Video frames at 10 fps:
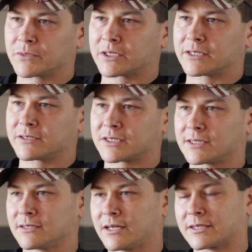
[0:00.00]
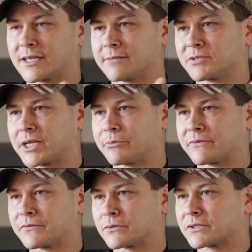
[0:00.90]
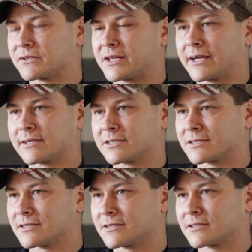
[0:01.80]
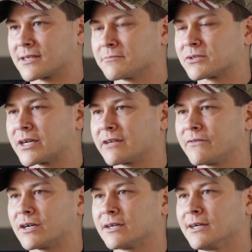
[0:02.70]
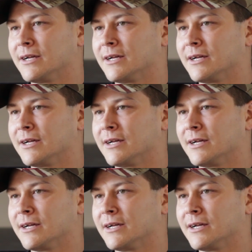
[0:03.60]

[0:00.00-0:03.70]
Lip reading: because a lot of times they refer to that as some kind of